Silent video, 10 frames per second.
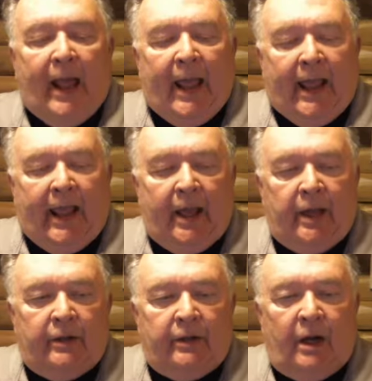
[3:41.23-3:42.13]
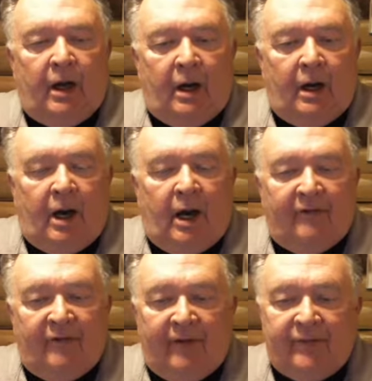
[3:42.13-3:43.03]
and
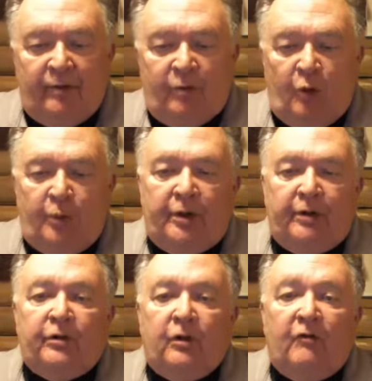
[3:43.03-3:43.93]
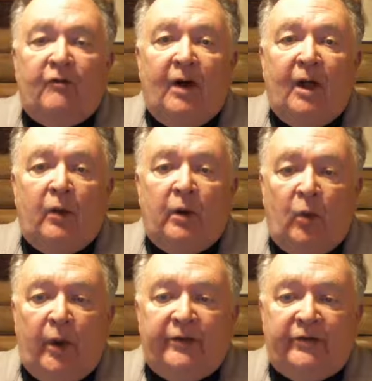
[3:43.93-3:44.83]
I've left them open until the following
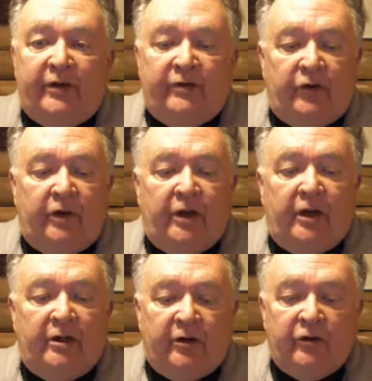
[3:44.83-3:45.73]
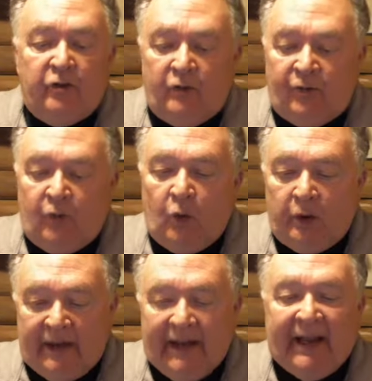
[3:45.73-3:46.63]
Wednesday, so you get an additional
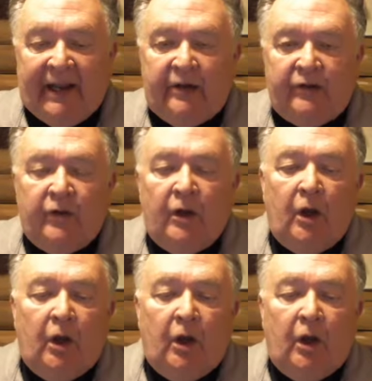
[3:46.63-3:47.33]
4 days